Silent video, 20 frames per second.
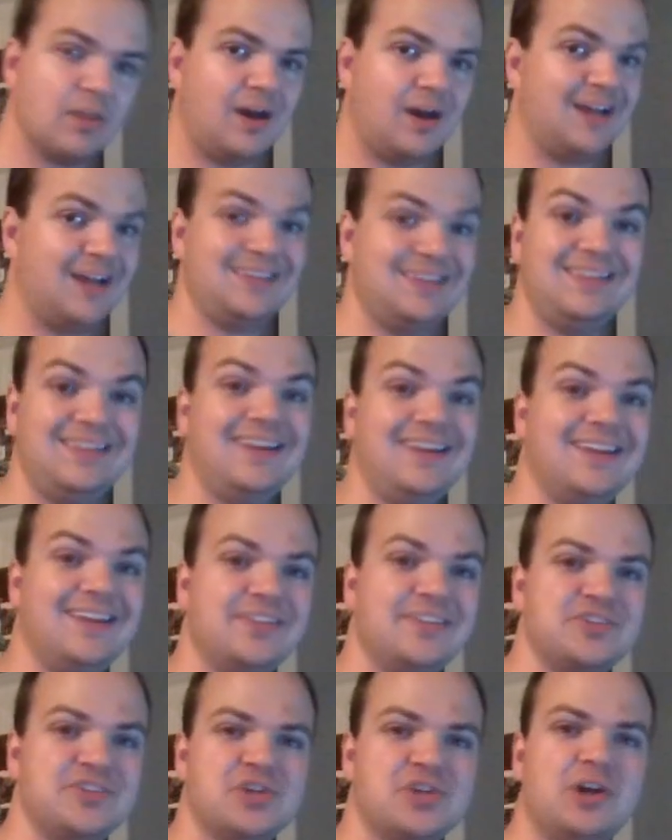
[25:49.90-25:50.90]

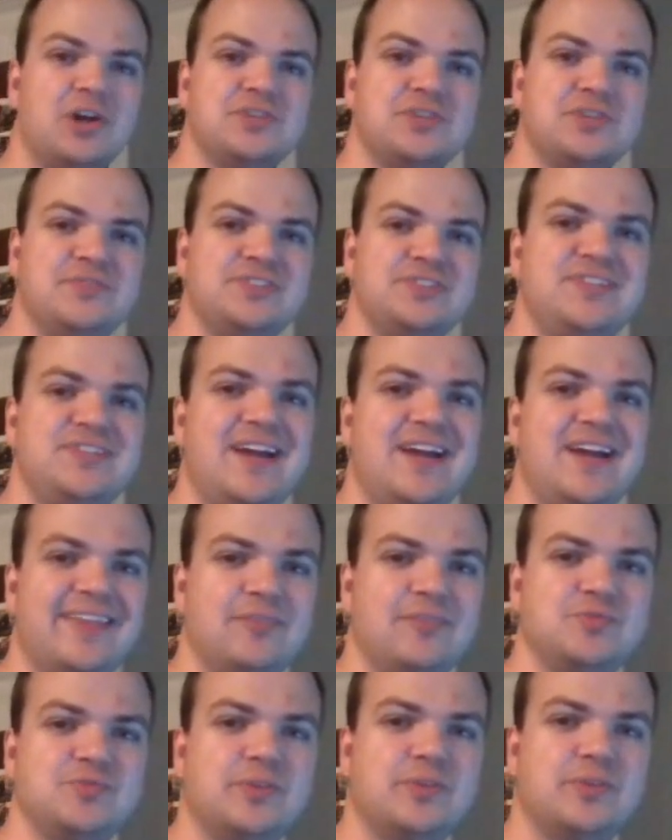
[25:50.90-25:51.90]
leading the charge for this deck.
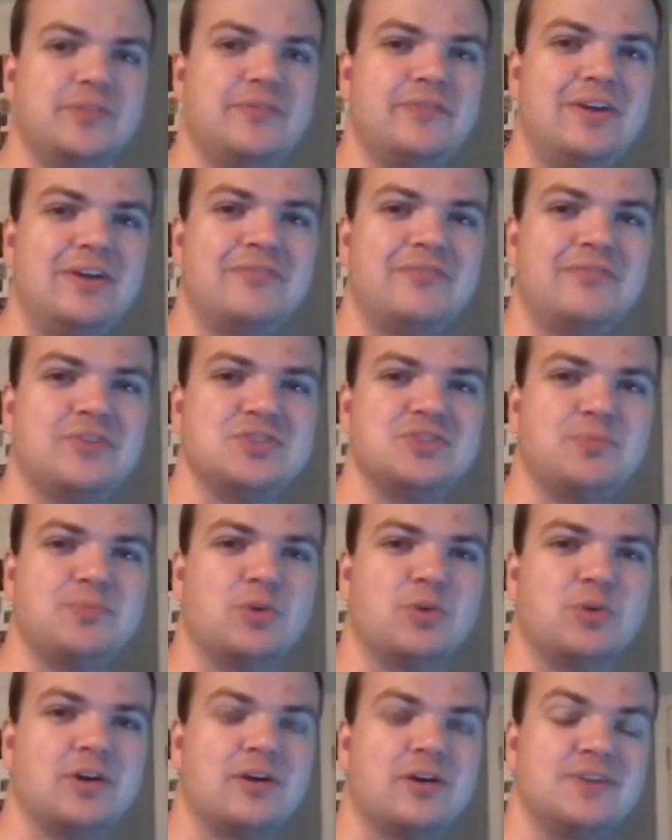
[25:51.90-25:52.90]
That was one of the very first
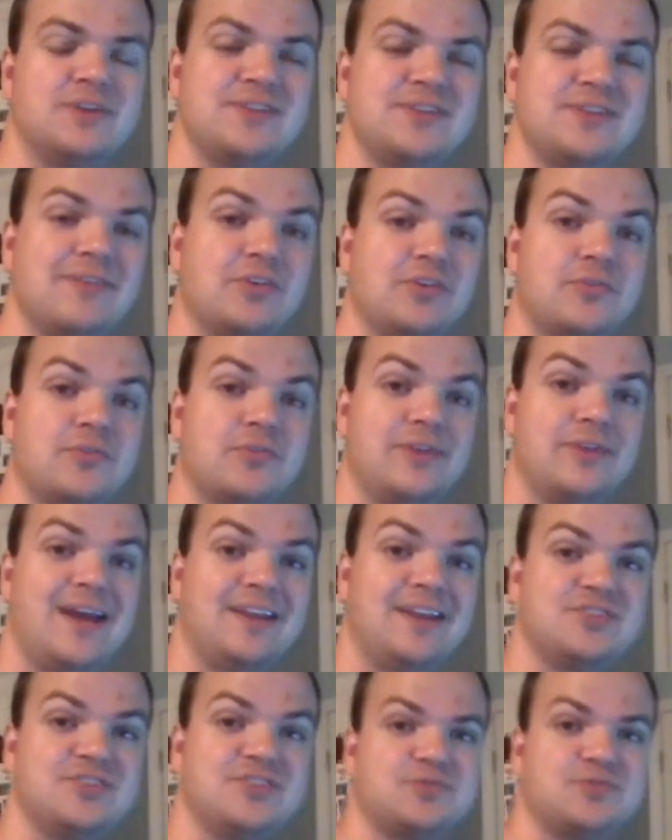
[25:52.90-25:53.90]
support cards ever
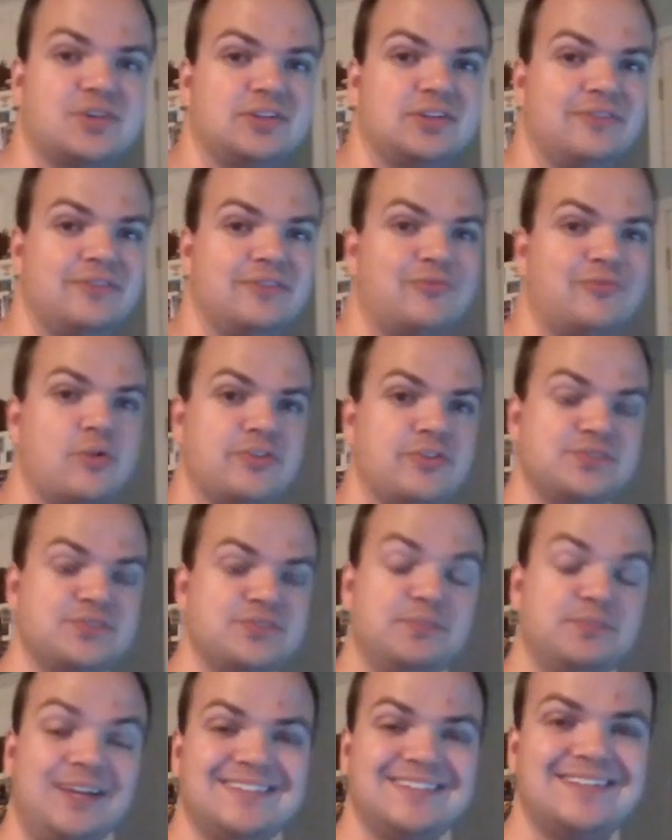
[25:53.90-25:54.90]
created strictly for this
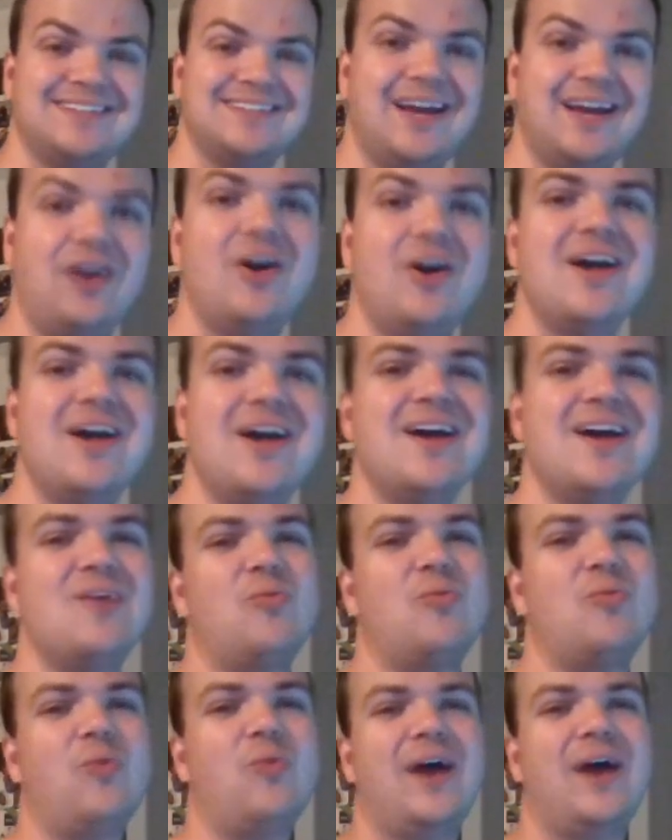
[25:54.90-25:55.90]
playstyle.
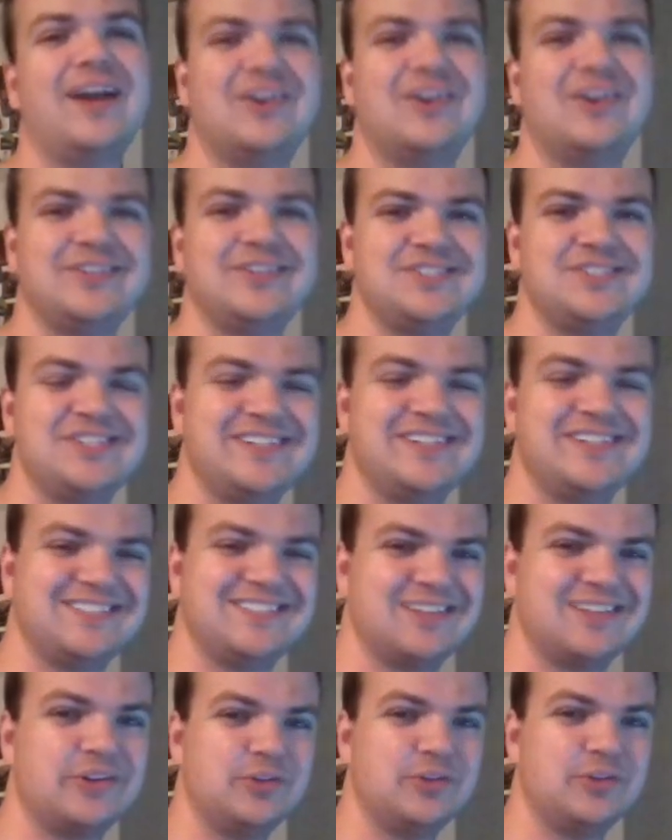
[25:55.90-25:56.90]
Why couldn't you
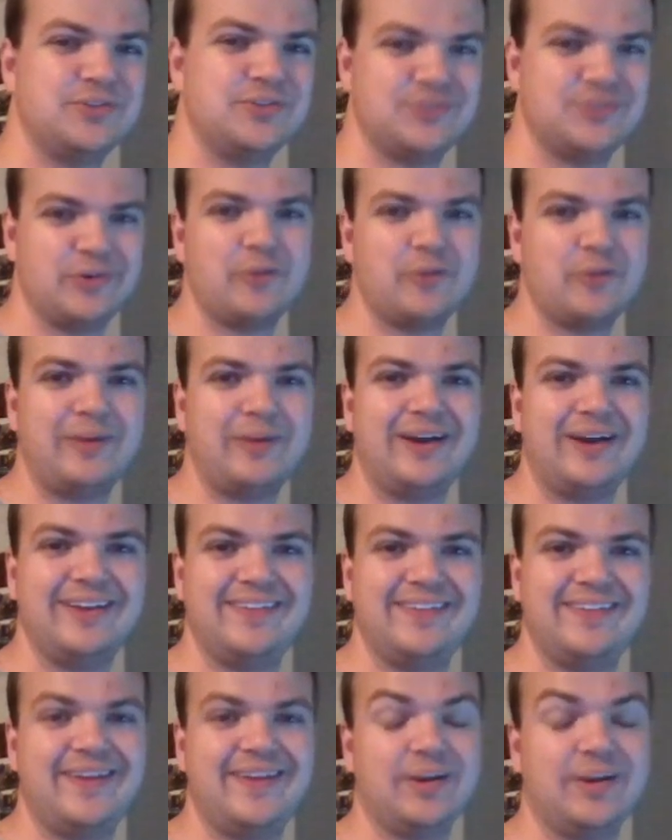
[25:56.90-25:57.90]
just include Zudomon
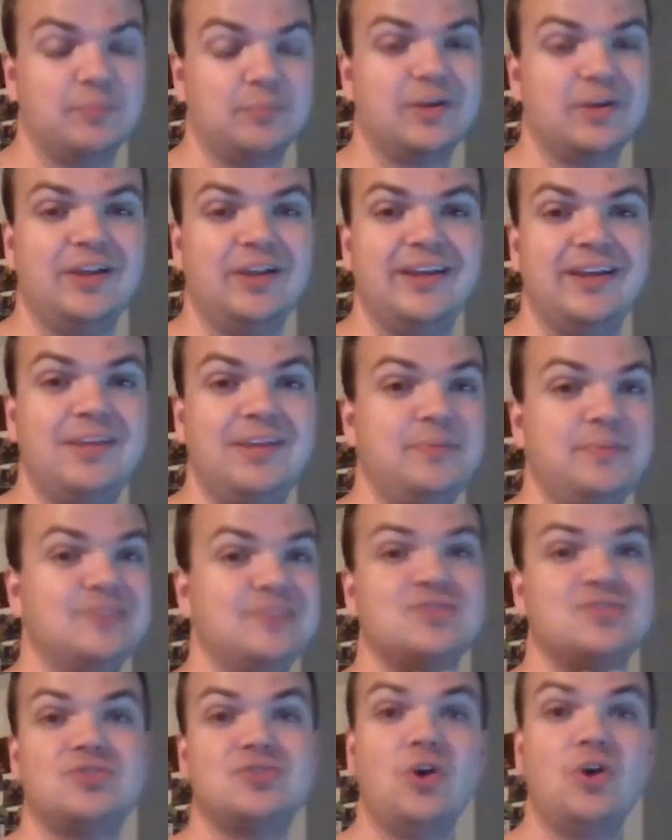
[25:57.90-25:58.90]
in that umbrella? It'd be
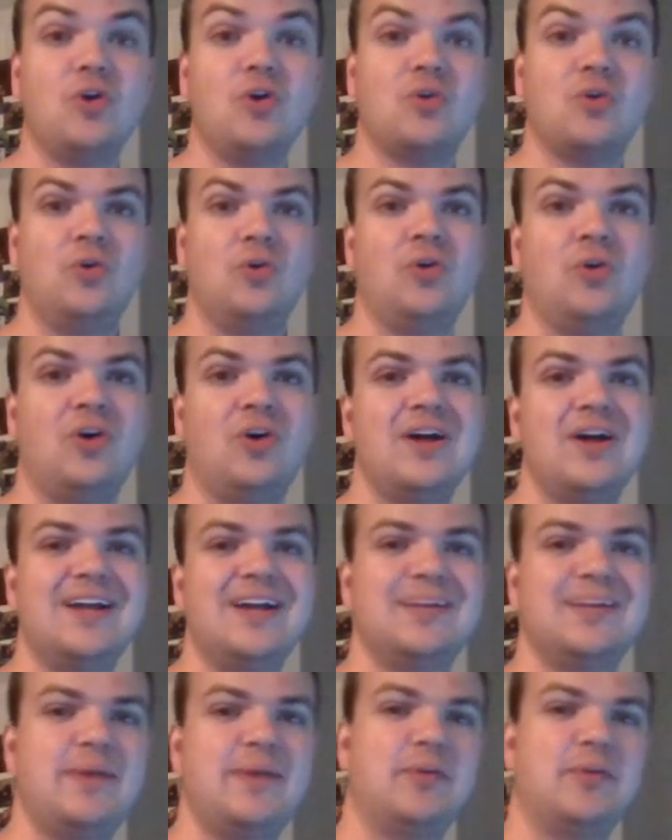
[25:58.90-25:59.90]
so cool
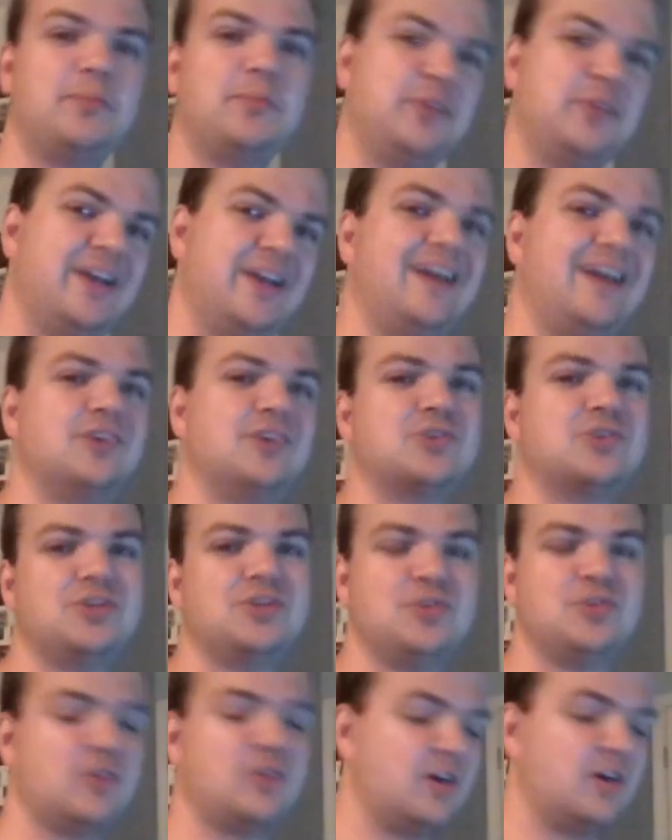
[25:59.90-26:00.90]
to be able to play it out, draw
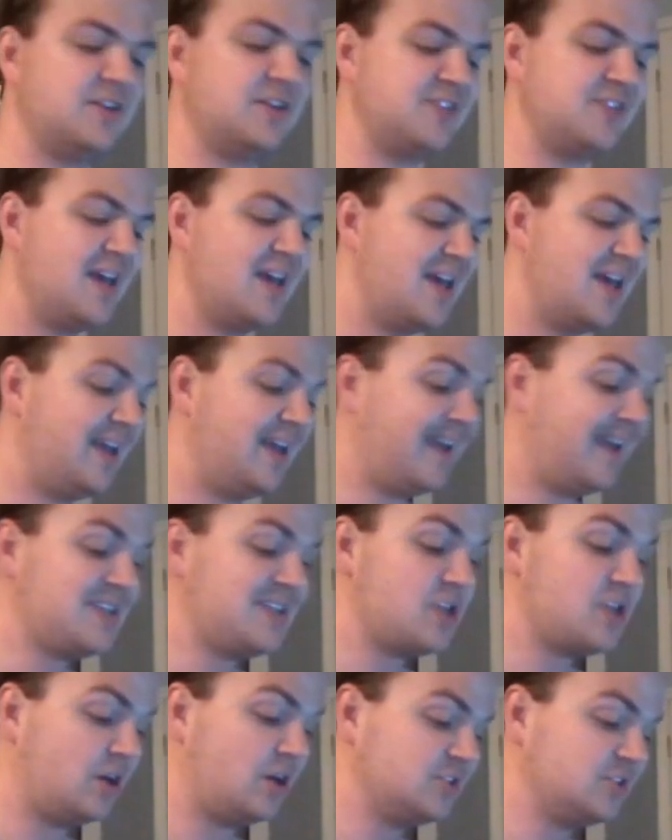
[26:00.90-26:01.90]
2 cards. It
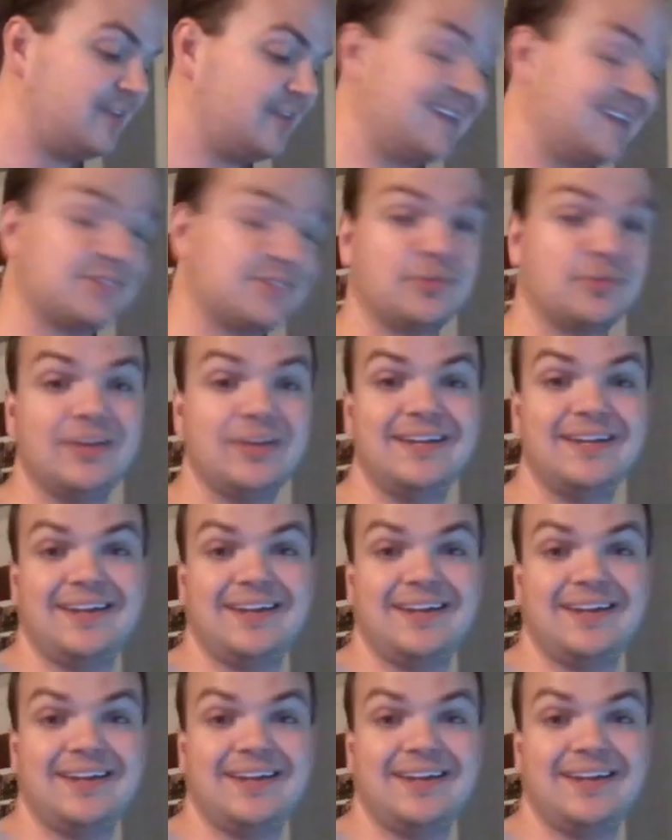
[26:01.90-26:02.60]
actually also has a really neat